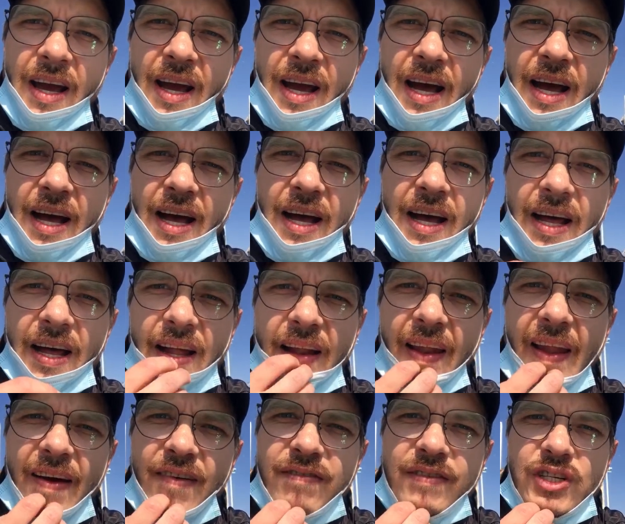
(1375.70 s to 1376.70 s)

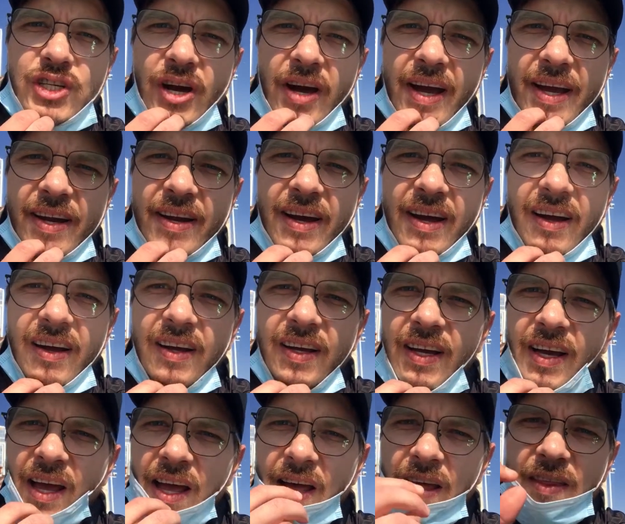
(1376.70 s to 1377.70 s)
Love China.
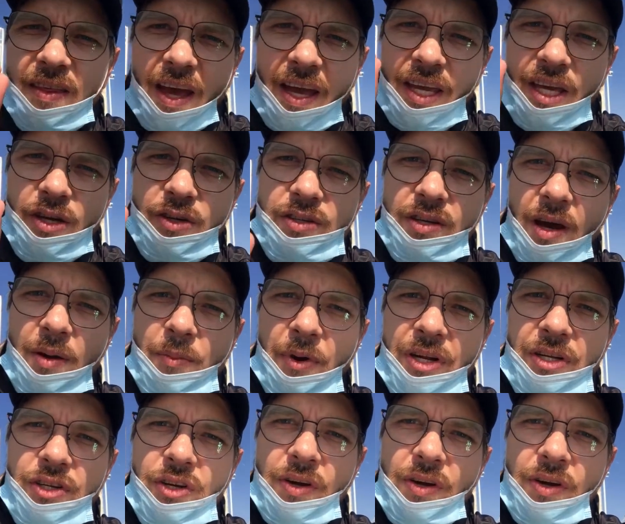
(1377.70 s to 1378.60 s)
Thank you so much.